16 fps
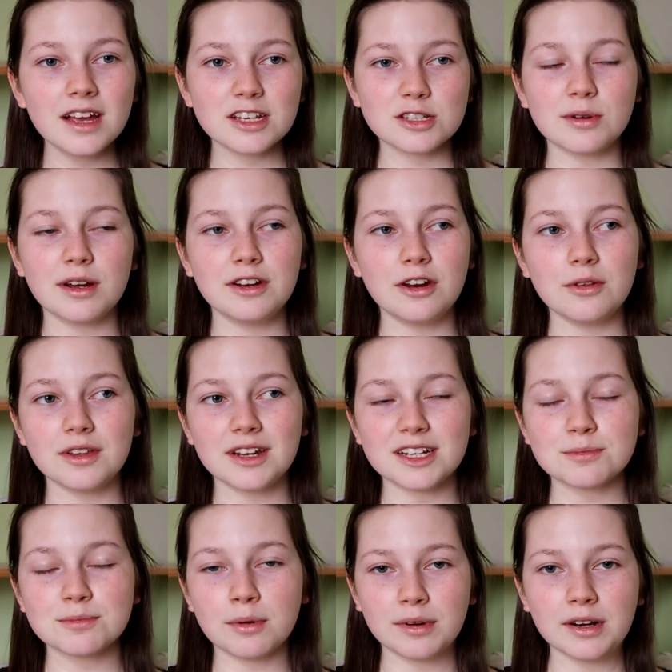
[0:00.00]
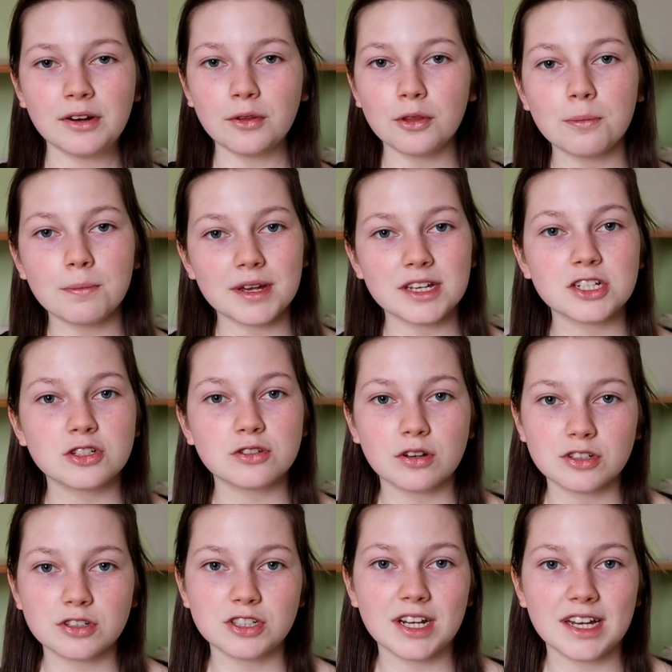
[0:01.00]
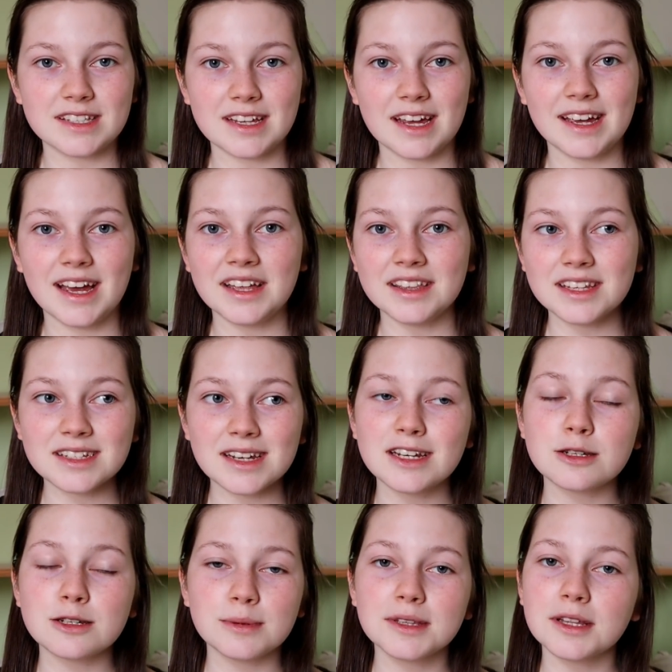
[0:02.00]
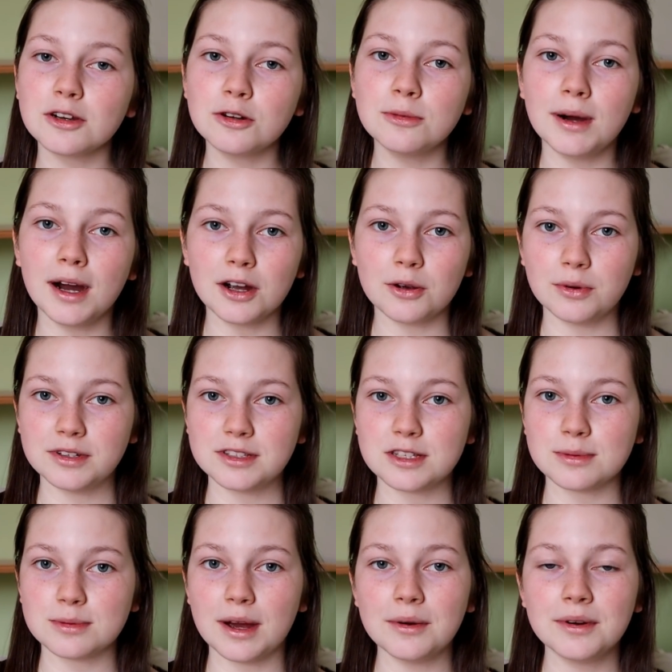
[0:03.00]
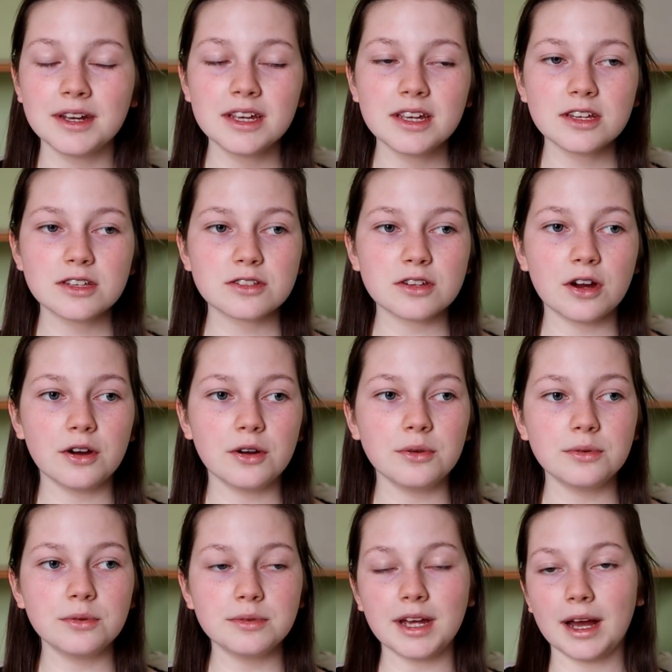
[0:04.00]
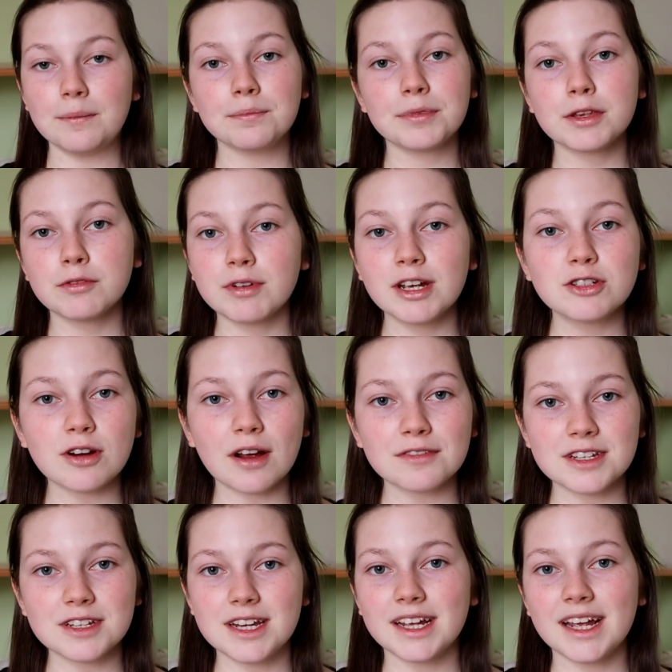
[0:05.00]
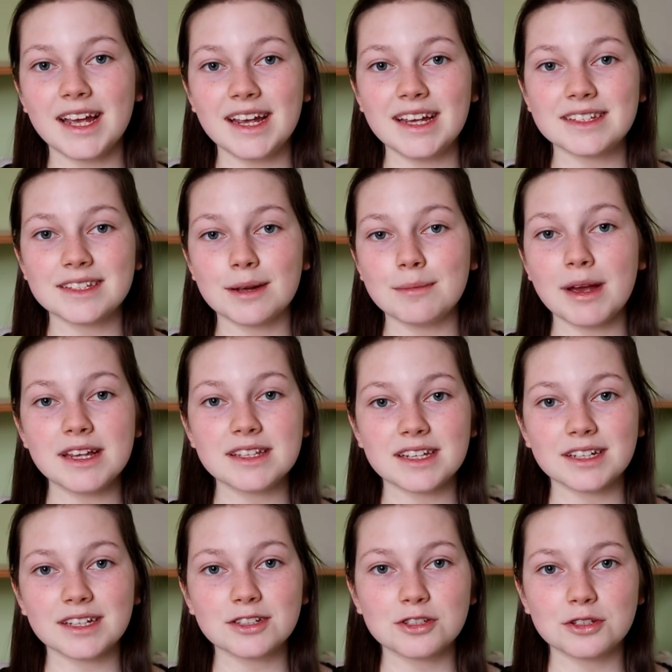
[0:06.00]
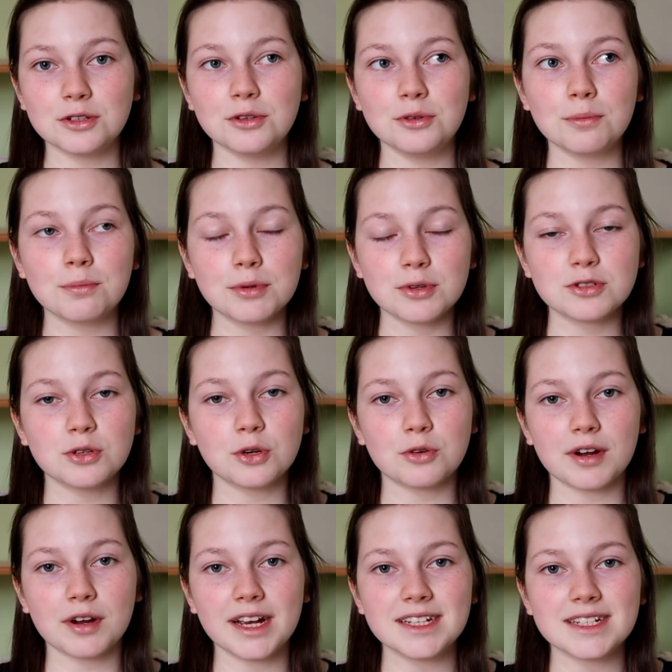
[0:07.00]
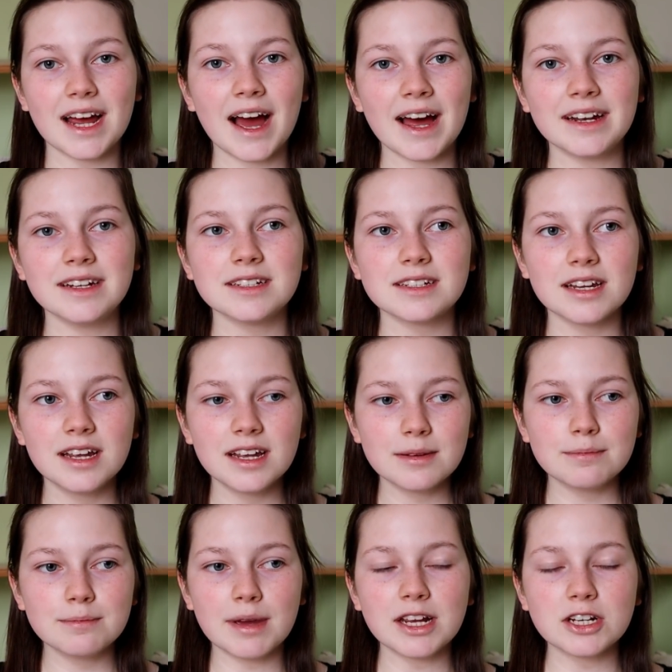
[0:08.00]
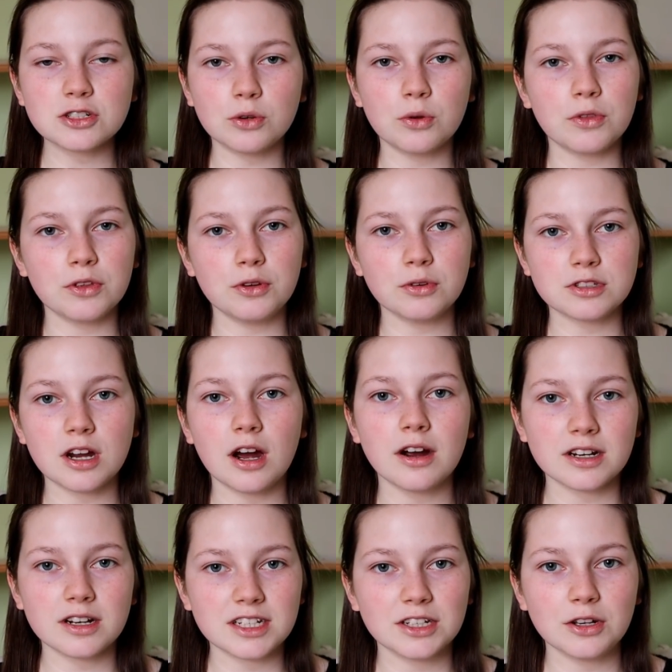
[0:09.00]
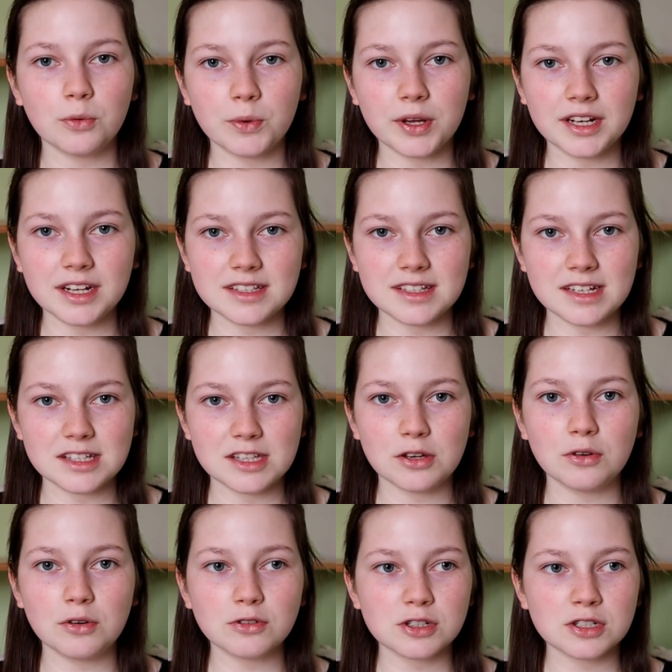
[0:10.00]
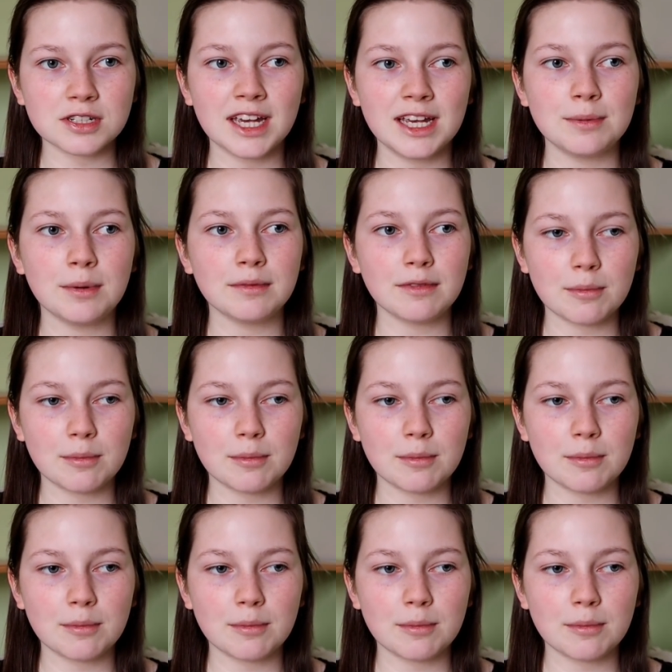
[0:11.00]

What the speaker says: so I know that it's probably not the best structured essay, and they tend to be the low mark ones as well. So yeah, redrafting is amazing to boost your grade and make sure that you're targeting your weaknesses, that you're not just keep on